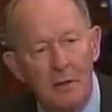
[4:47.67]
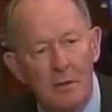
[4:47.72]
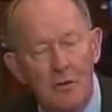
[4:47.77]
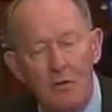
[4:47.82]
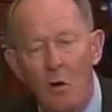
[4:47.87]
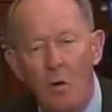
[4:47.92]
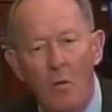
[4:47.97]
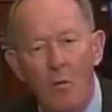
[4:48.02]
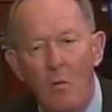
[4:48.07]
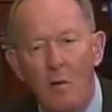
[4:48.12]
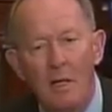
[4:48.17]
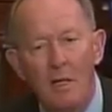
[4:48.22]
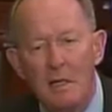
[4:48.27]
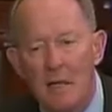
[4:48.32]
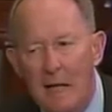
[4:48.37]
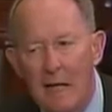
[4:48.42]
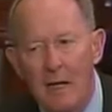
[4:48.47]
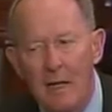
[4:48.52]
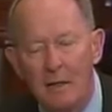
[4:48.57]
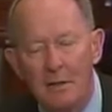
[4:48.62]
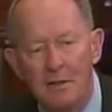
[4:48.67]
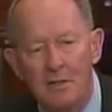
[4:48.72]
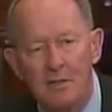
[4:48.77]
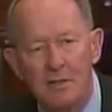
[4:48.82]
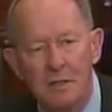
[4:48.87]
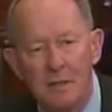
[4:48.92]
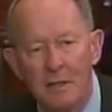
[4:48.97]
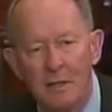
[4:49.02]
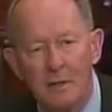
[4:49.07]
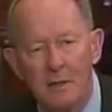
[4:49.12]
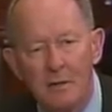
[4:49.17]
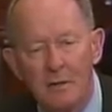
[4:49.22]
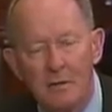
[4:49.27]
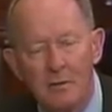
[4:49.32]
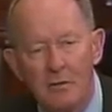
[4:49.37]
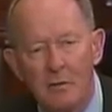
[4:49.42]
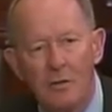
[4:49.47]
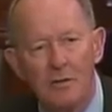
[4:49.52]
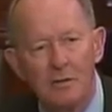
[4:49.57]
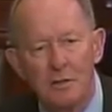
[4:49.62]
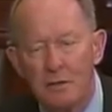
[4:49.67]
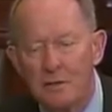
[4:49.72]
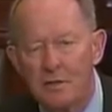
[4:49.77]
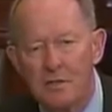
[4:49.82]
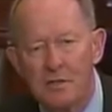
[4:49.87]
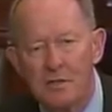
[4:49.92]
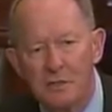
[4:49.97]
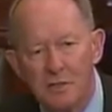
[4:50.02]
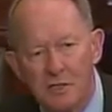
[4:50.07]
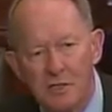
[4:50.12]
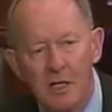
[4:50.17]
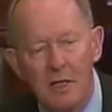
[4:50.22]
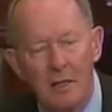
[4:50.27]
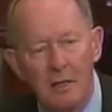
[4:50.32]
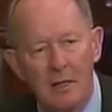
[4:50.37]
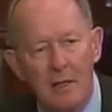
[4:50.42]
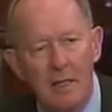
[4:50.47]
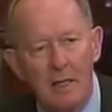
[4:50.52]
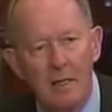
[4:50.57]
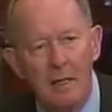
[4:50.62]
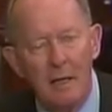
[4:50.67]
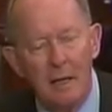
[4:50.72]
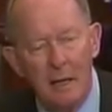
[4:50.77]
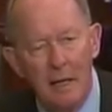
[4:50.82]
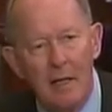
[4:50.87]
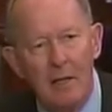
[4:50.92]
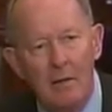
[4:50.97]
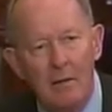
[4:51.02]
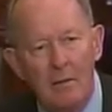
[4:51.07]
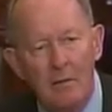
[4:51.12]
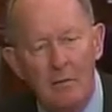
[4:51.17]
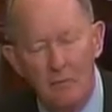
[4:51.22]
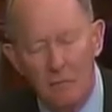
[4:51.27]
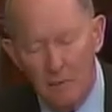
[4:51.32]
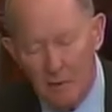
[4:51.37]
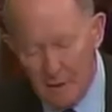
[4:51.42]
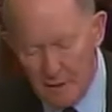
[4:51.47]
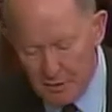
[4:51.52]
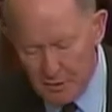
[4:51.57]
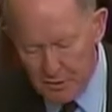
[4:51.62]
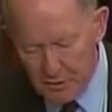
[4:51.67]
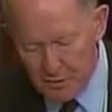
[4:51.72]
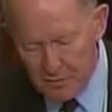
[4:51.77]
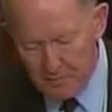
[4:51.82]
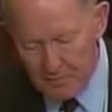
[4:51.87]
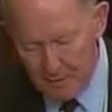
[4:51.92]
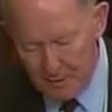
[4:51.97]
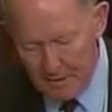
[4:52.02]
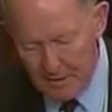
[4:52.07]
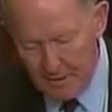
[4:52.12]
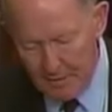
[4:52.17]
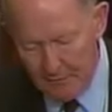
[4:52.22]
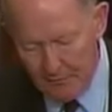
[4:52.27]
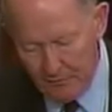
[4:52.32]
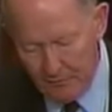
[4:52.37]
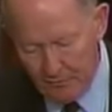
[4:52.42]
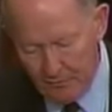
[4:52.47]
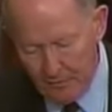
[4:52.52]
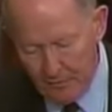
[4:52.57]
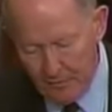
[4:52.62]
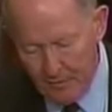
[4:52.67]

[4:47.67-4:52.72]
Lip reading: No one doubts those are sincerely held religious beliefs.